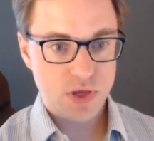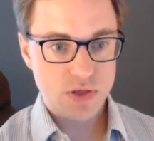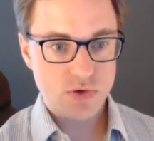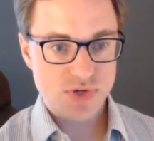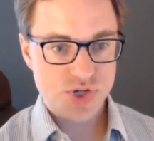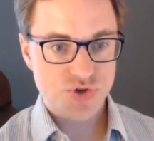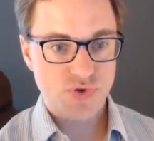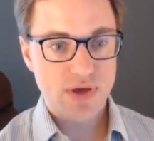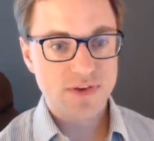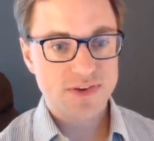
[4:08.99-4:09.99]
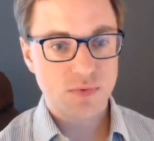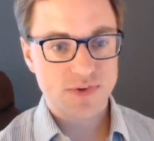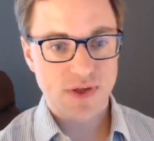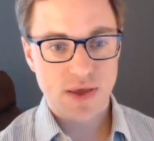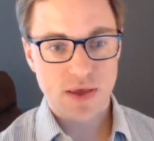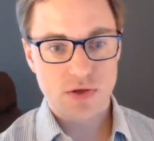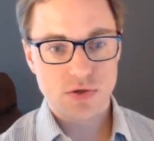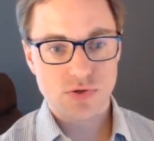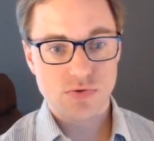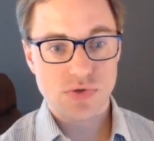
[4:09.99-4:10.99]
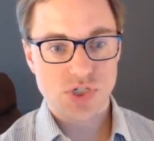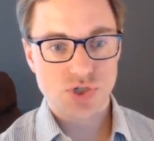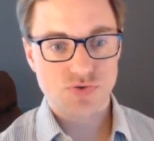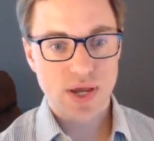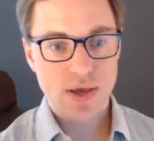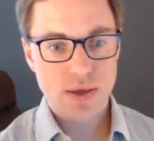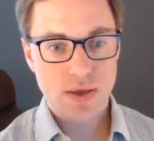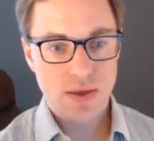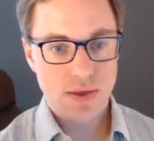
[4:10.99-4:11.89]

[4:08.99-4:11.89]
use strings. So we'll say include string.